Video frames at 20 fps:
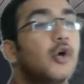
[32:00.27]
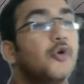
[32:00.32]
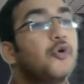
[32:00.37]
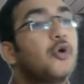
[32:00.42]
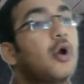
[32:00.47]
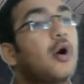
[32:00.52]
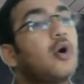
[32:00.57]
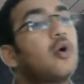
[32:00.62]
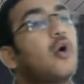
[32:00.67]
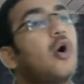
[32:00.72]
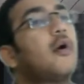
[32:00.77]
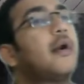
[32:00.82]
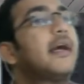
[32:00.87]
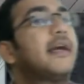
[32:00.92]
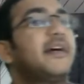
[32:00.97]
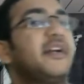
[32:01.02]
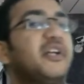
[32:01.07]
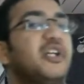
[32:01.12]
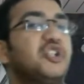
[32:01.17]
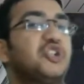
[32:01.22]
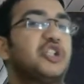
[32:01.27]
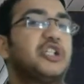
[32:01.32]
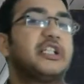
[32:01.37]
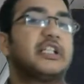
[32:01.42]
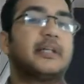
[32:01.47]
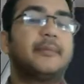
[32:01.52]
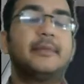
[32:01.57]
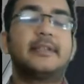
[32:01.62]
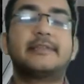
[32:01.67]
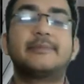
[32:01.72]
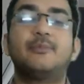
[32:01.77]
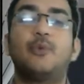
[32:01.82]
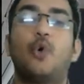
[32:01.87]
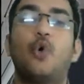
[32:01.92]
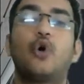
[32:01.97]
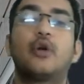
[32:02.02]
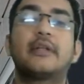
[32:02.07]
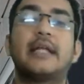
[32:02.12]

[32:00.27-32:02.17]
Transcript: your non-agriculture income is more